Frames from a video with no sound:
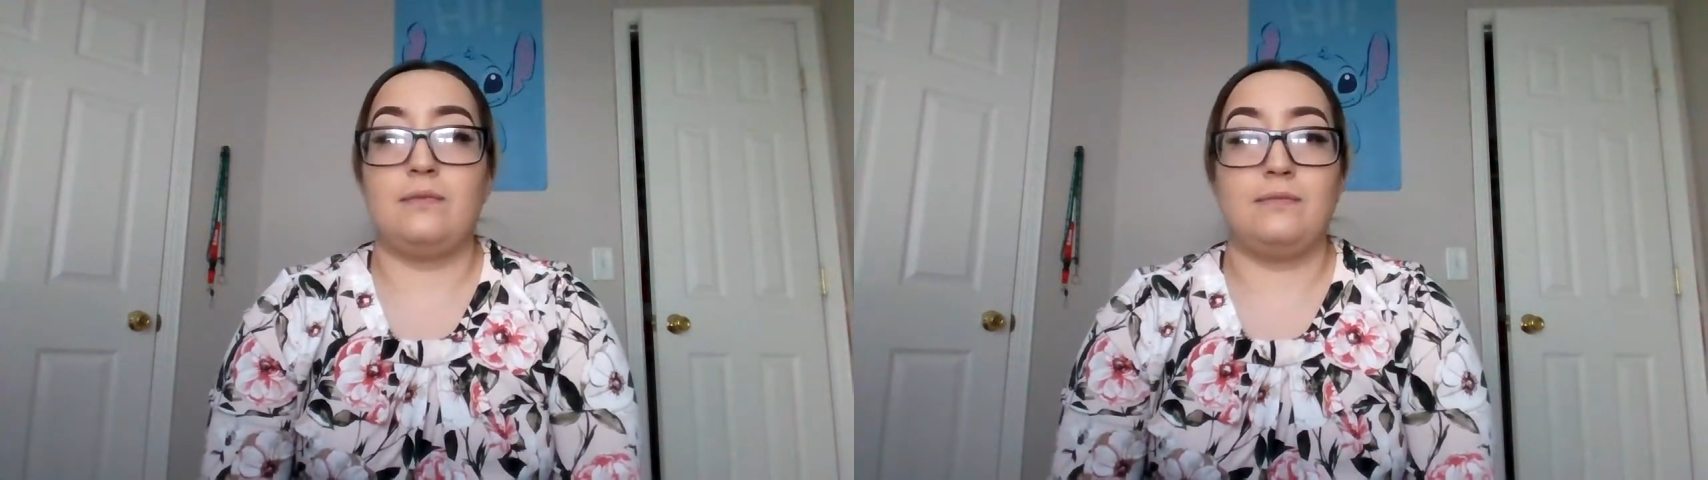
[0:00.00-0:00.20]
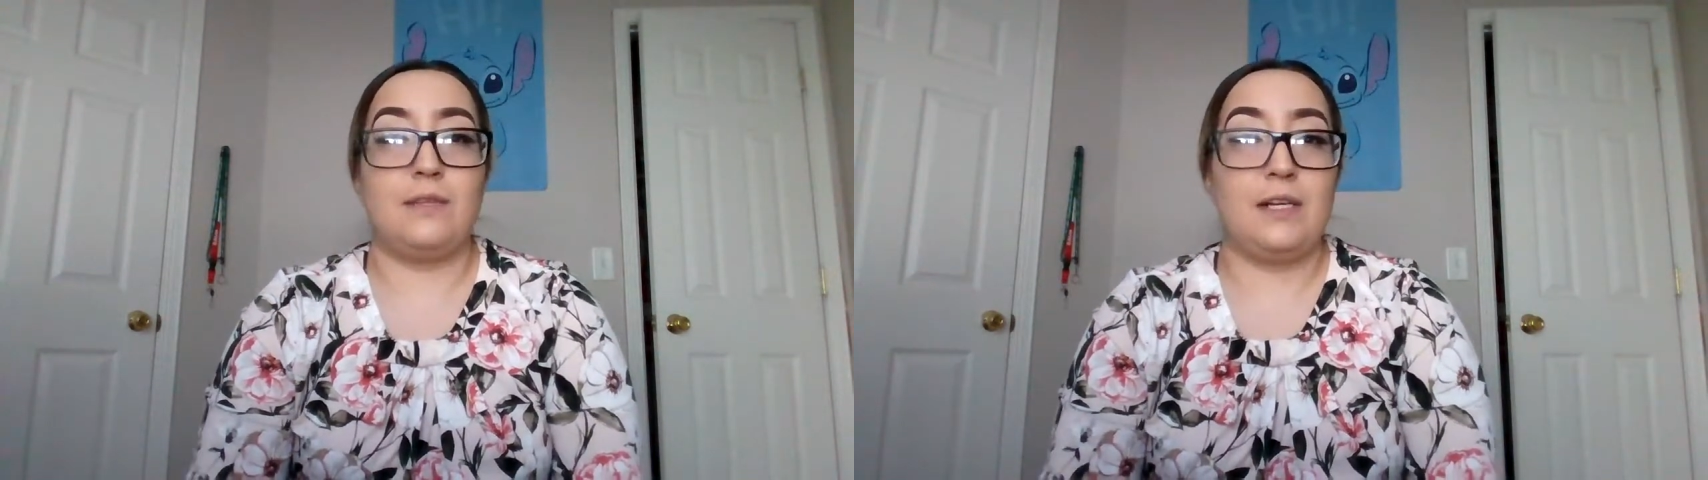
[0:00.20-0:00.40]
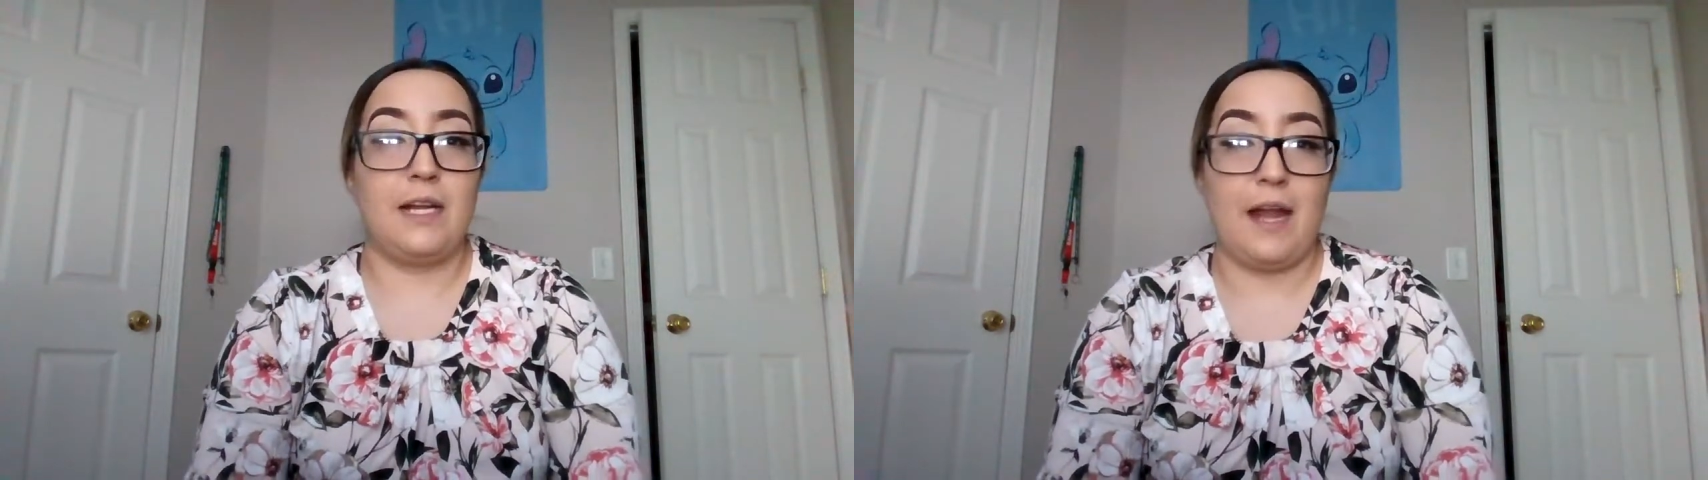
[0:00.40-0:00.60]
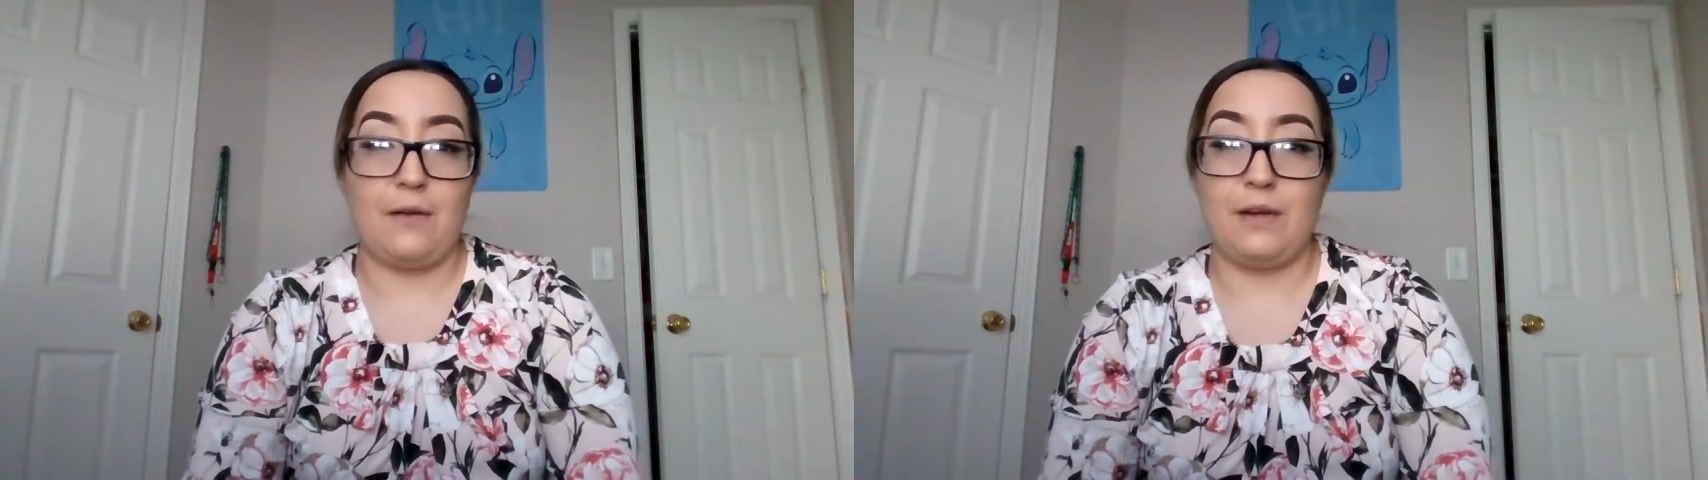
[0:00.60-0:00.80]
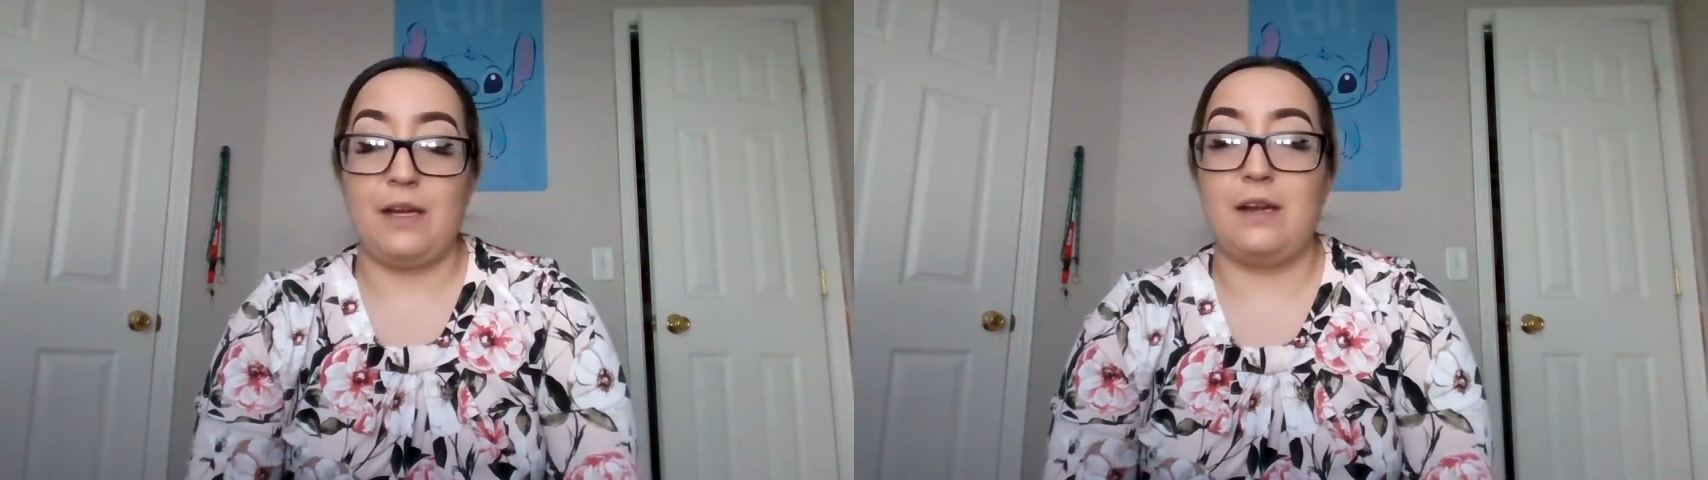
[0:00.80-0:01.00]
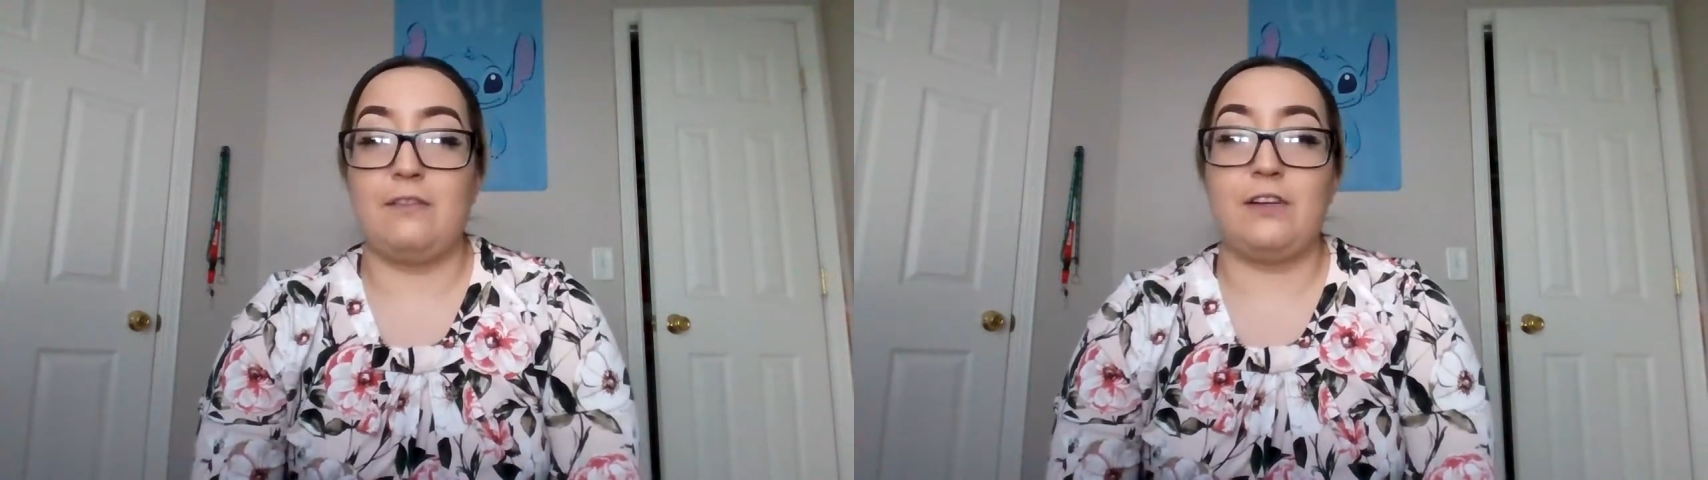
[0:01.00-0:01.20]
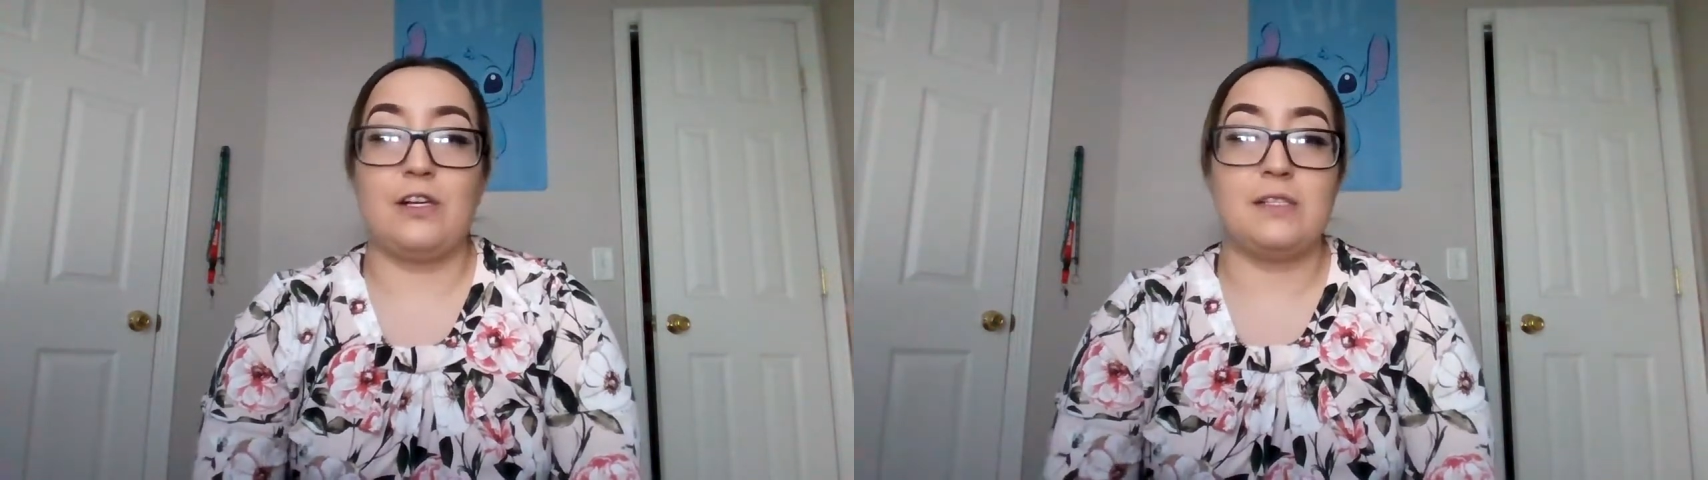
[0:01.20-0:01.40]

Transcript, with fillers: an accountant, if you're a